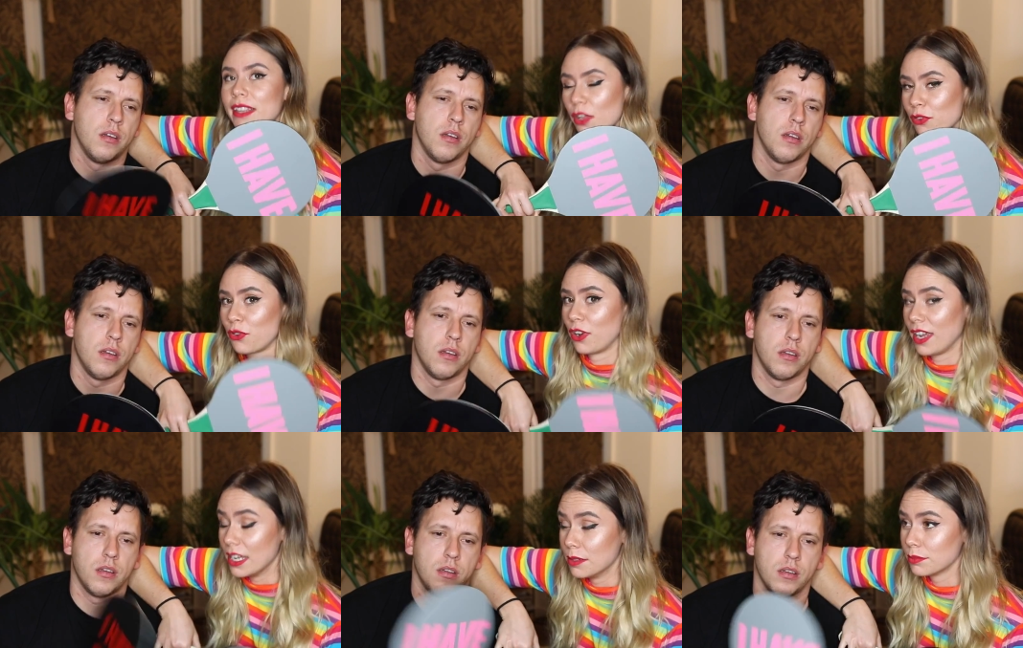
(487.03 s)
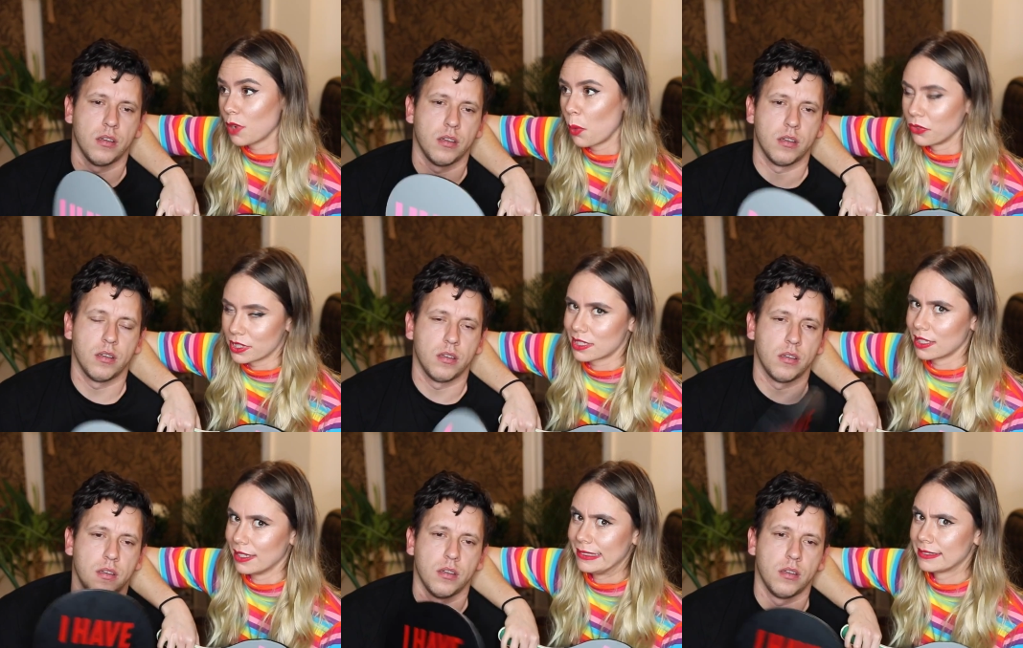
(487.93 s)
Speaker 1: picked outfit for him,
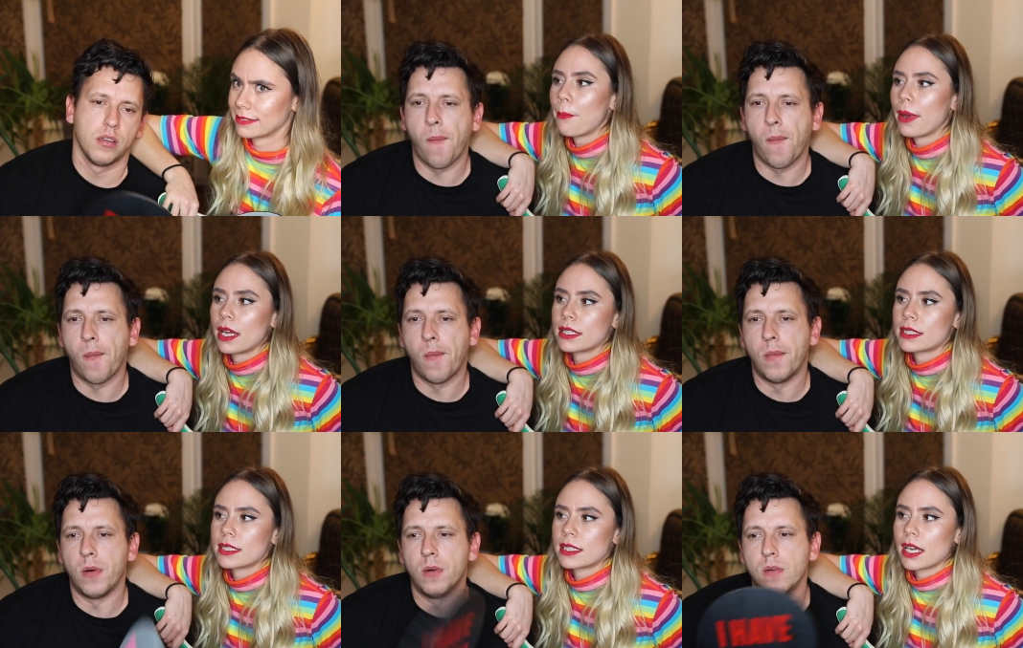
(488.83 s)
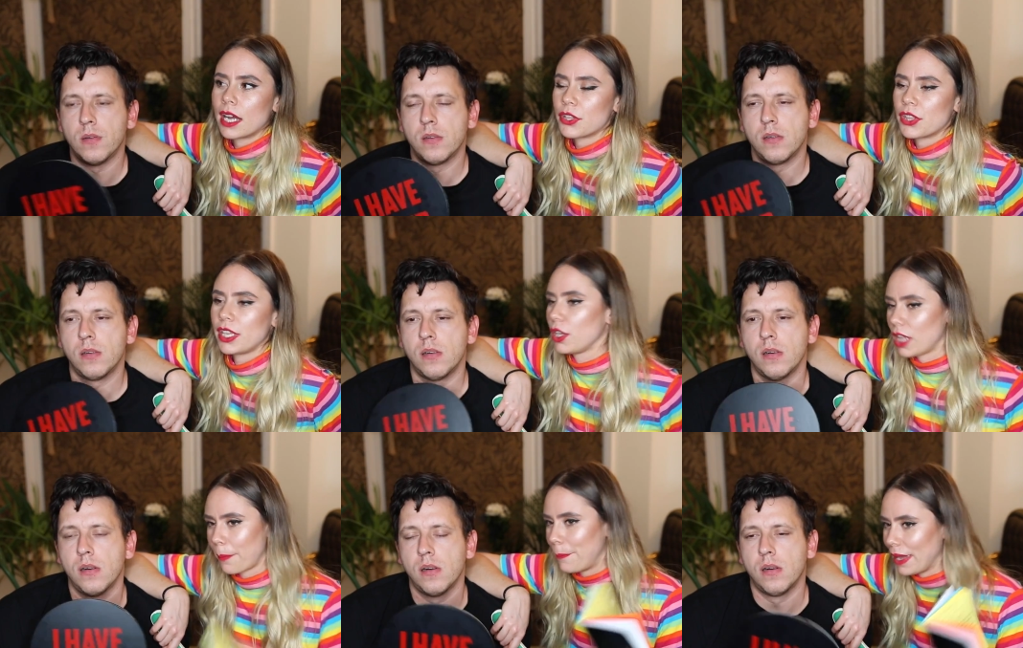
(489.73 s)
obviously, but I don't think you
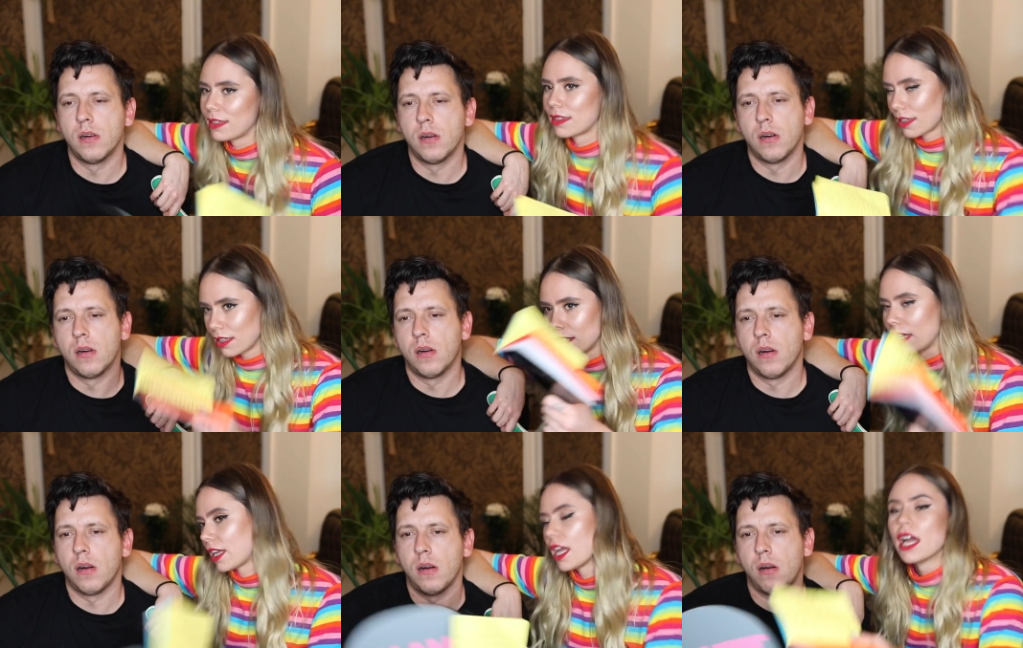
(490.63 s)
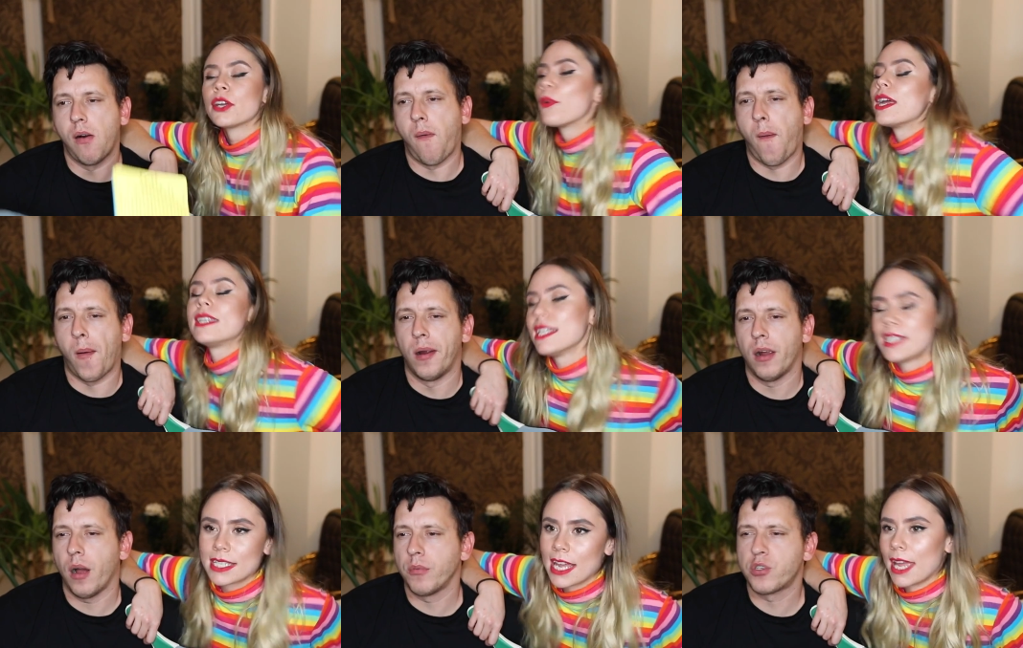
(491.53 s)
like picked like wear
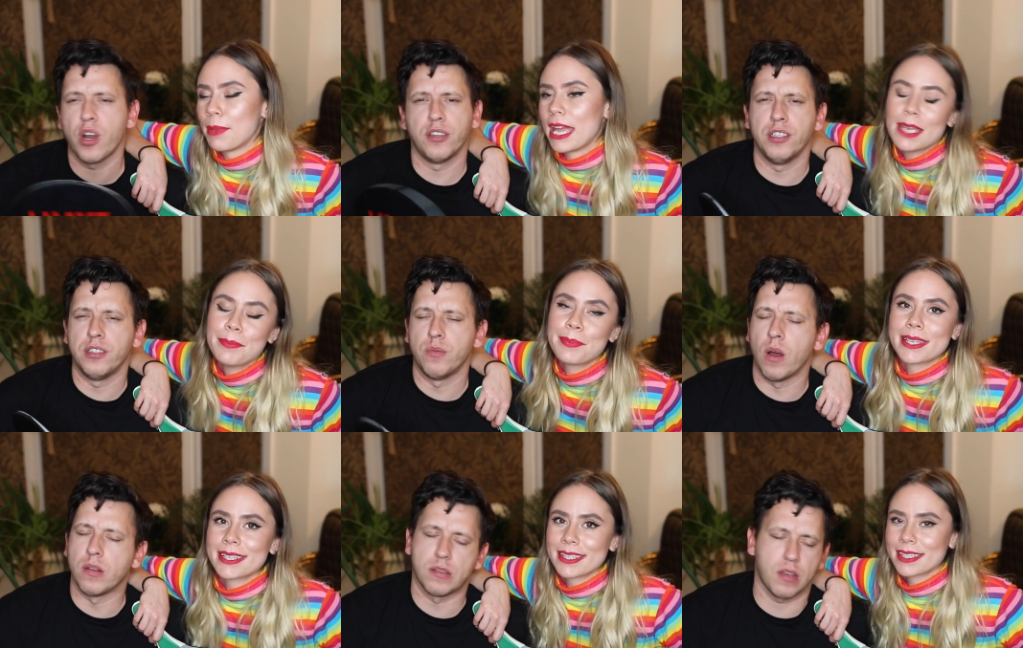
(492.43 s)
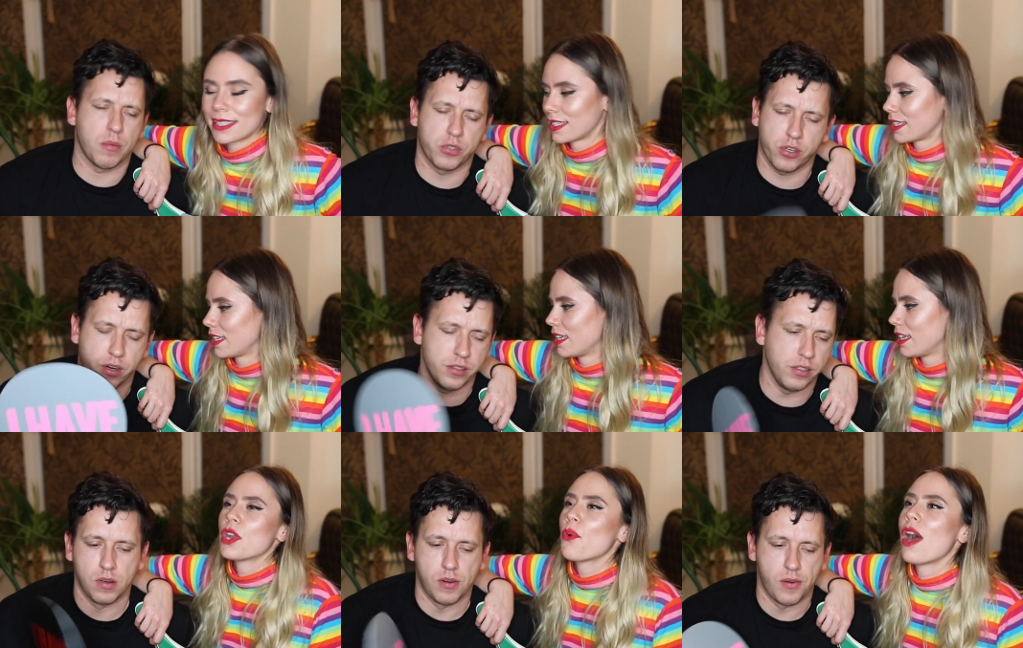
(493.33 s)
this today. I'm sure mate. I did
Speaker 2: once. I'm sure I
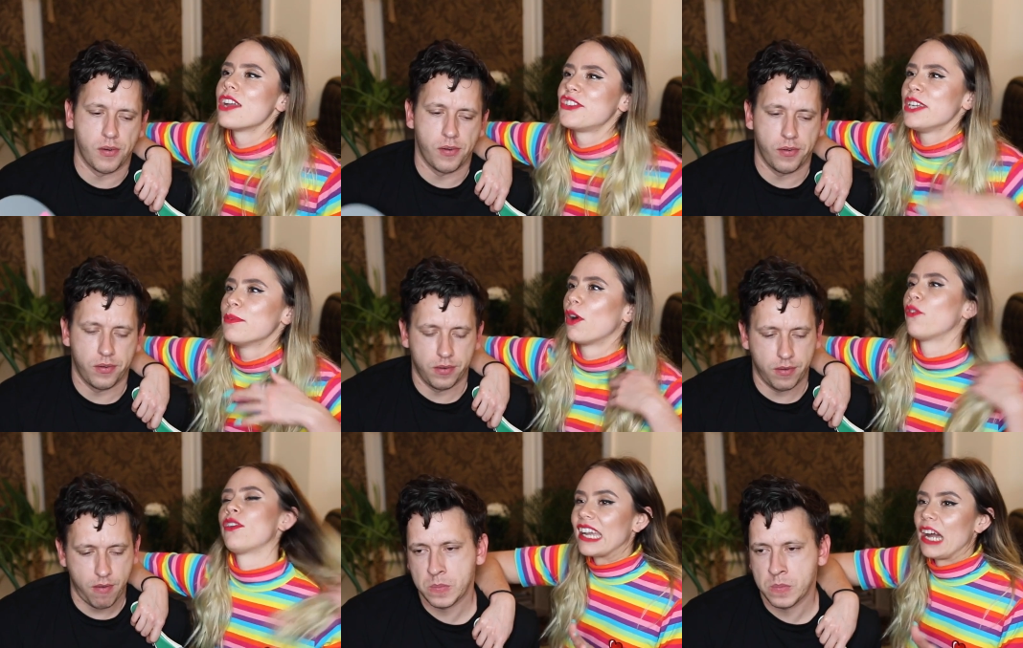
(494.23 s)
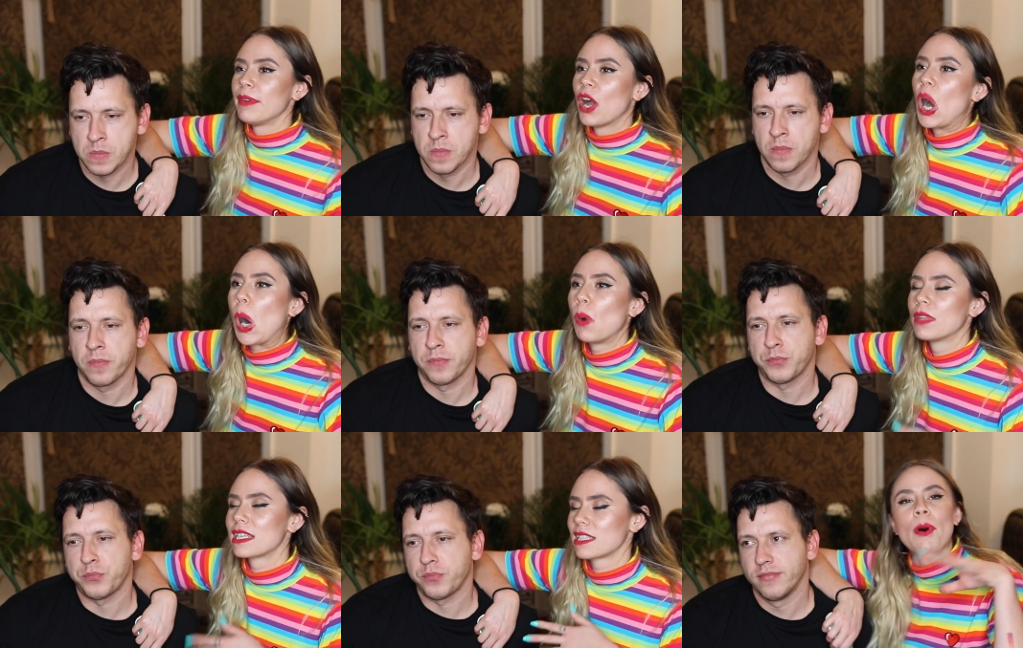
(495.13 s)
did.
Speaker 1: You know what I dream of? Coming
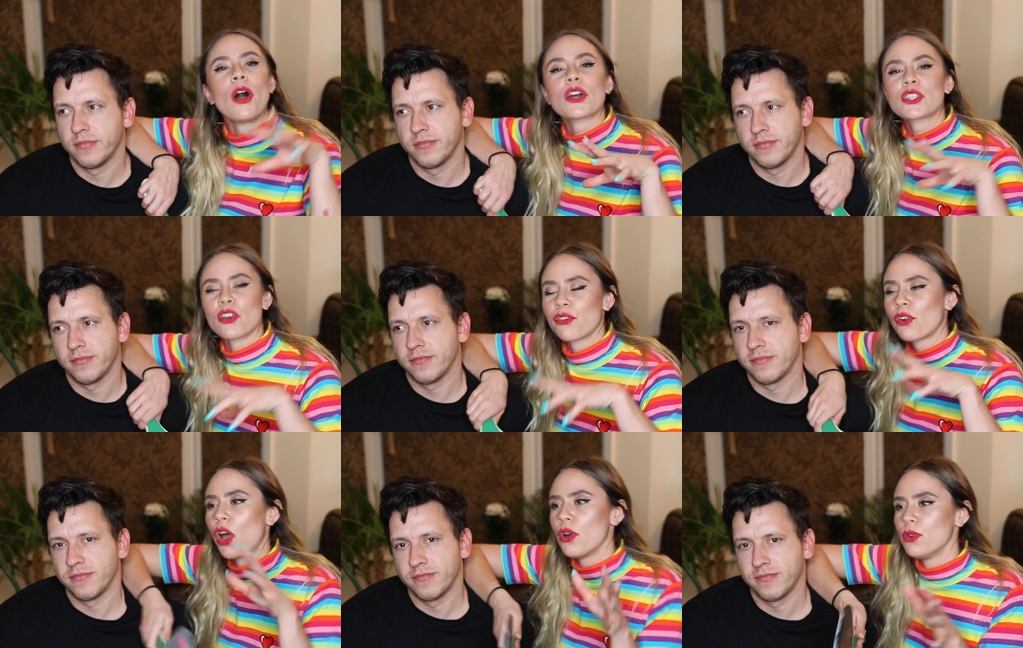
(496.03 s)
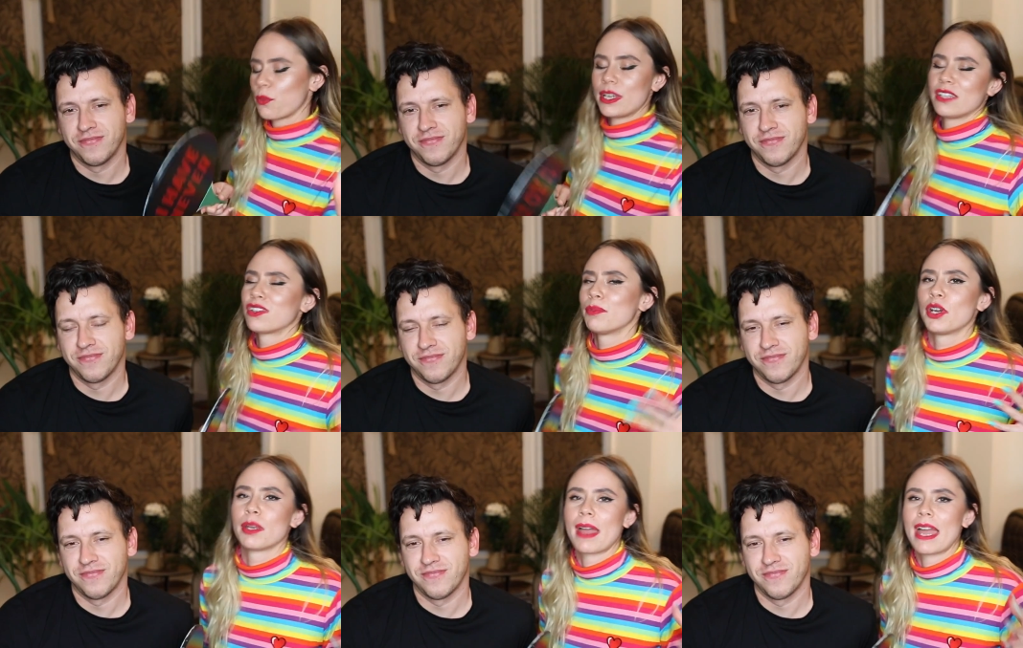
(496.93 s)
home, there's a box of clothes waiting for me on the